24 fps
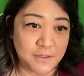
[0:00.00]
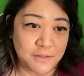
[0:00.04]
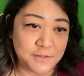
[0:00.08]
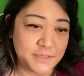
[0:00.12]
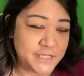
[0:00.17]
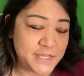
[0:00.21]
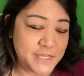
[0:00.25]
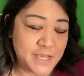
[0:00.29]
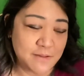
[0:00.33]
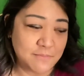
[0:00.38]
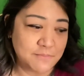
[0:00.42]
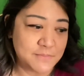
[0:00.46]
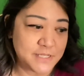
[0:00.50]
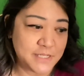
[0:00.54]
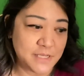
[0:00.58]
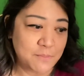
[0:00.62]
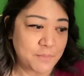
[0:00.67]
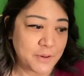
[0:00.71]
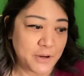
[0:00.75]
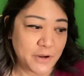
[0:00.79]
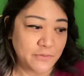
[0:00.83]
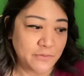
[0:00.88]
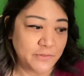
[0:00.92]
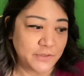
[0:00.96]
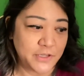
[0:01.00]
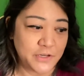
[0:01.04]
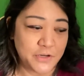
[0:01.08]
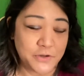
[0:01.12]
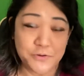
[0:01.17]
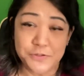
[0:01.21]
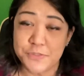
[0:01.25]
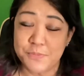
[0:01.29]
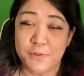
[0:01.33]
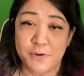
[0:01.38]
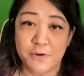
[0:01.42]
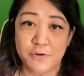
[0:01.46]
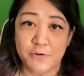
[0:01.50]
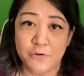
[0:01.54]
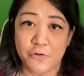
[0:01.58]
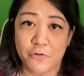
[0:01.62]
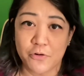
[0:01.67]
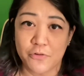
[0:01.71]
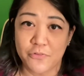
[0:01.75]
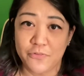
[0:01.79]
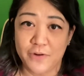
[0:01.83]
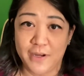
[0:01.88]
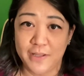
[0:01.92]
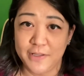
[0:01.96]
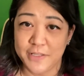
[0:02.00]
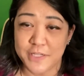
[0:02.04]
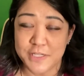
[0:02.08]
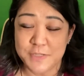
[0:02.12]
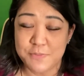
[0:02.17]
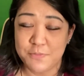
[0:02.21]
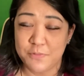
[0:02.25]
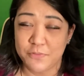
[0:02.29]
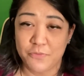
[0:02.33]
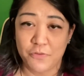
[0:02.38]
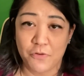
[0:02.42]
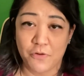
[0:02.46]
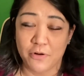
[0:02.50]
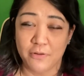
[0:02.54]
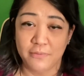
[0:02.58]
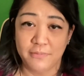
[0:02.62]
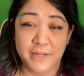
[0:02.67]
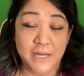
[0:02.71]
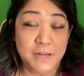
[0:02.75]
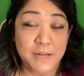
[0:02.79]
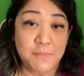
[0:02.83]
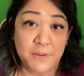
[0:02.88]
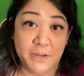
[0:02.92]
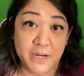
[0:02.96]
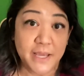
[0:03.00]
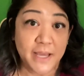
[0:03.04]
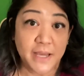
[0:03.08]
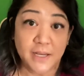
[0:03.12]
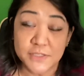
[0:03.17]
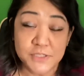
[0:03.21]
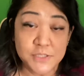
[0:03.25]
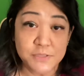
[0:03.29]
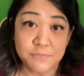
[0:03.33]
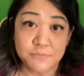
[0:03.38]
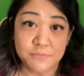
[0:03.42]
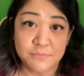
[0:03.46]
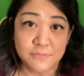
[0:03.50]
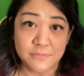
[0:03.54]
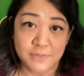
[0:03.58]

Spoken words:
TMZ apparently knows about court filings before anybody else,